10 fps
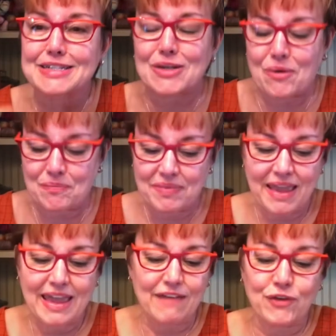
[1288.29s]
So
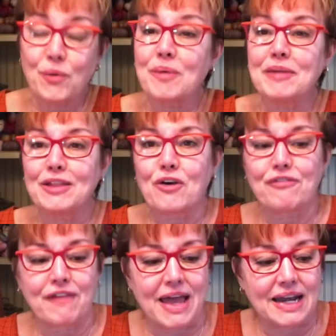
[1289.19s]
if you are a meatloaf
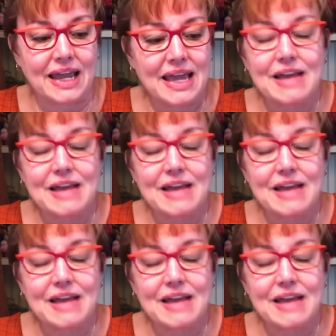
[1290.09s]
fan,